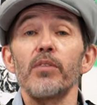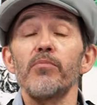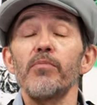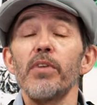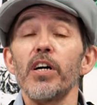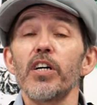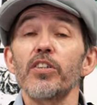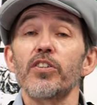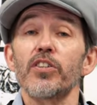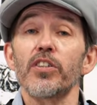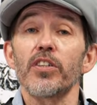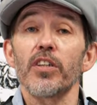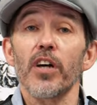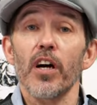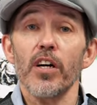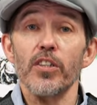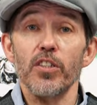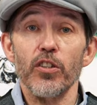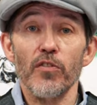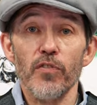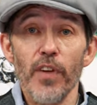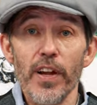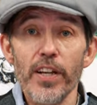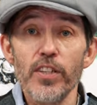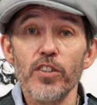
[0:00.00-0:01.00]
and
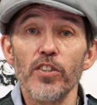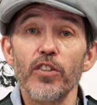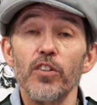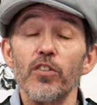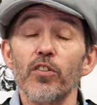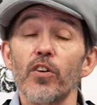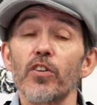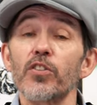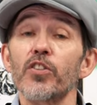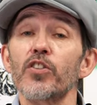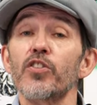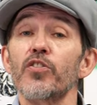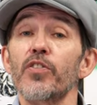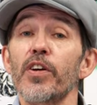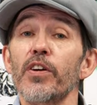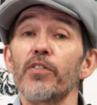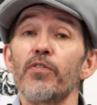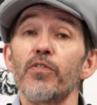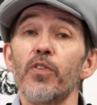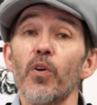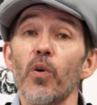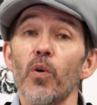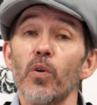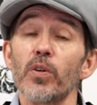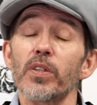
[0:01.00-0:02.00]
merchandise arranged across three
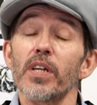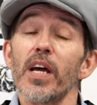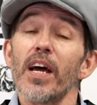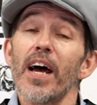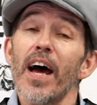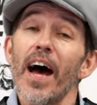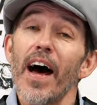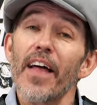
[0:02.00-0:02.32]
floors.